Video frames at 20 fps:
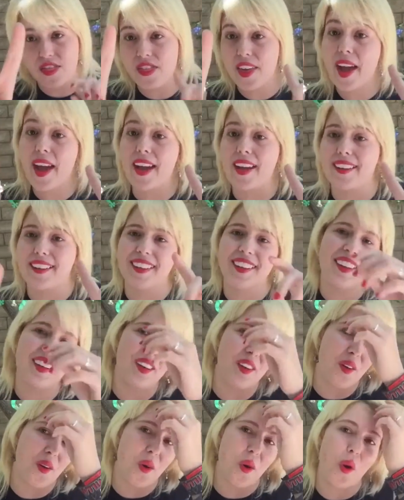then
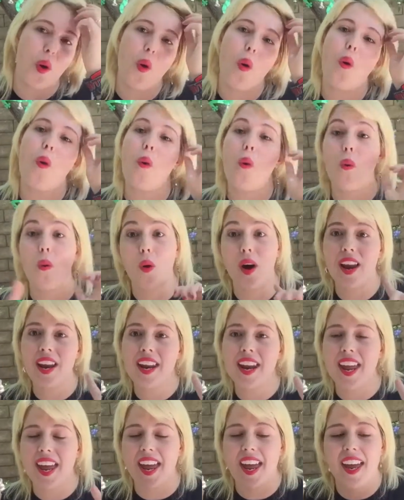
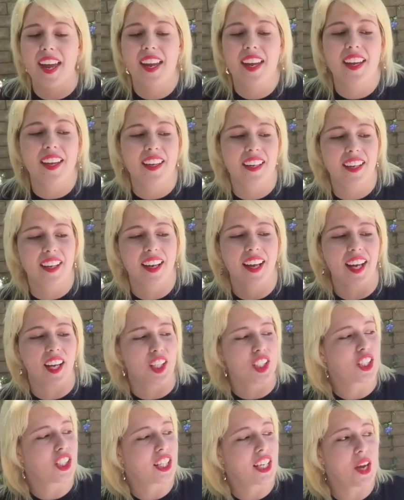one day,
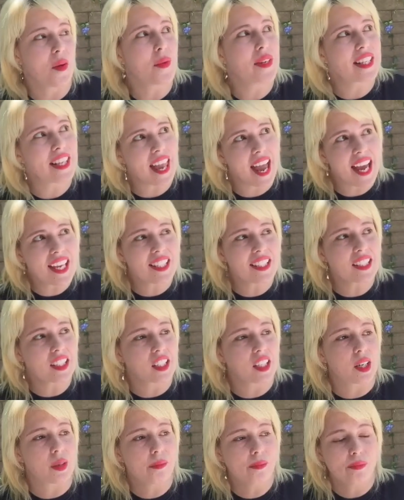actually, it was last
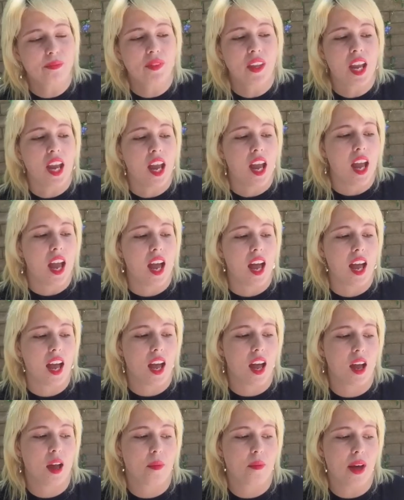year,
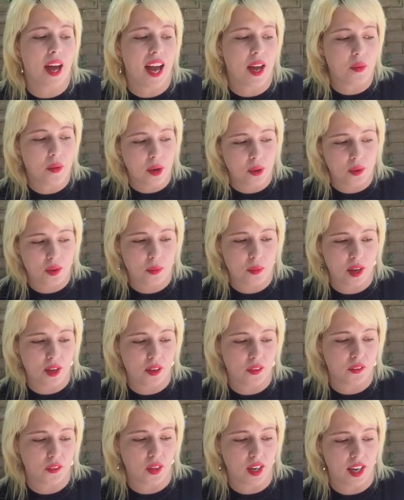I went with
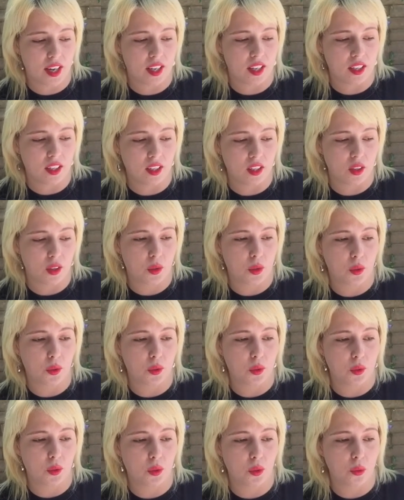my friend
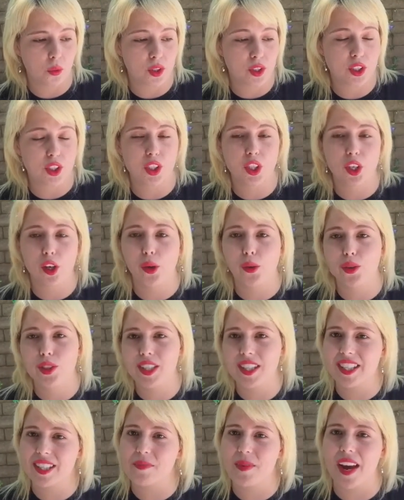who was gonna go
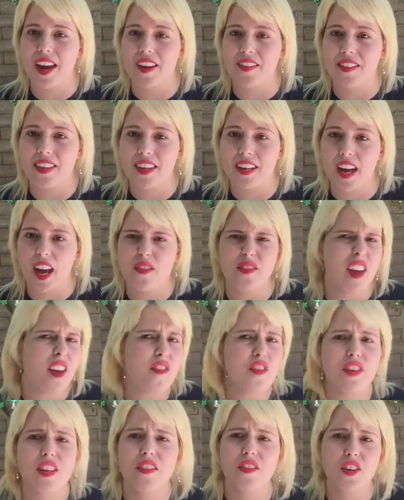see this band that I've
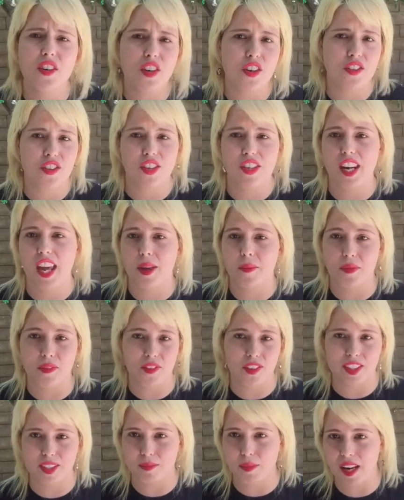never even heard the name of
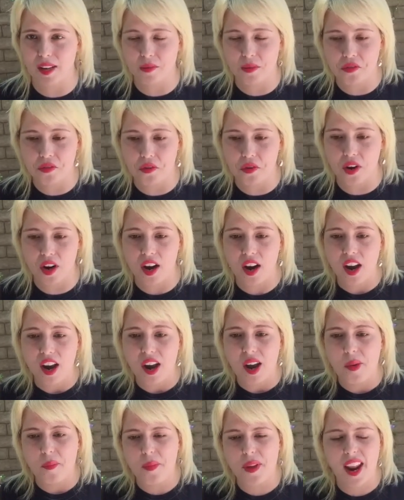this band before,
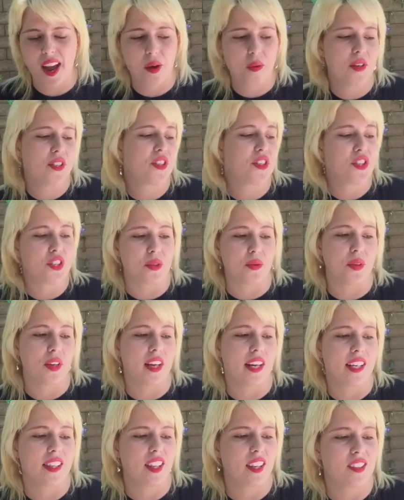but I wasn't doing
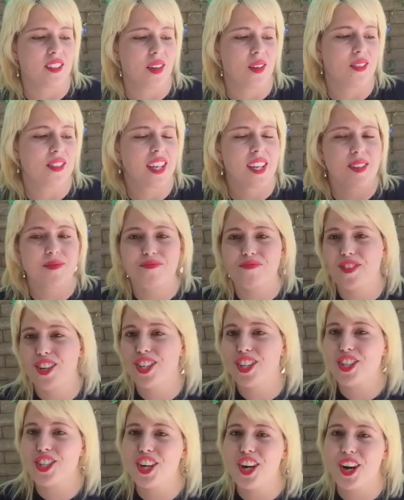anything, so I was like,
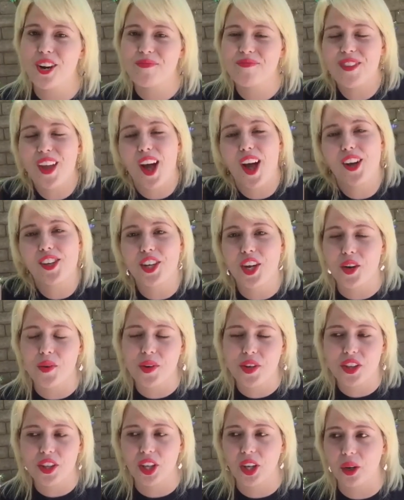sure, I'll go
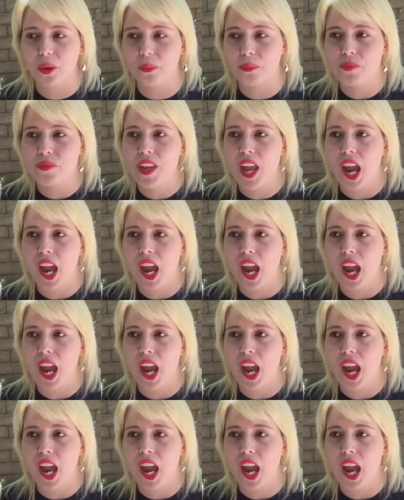with you.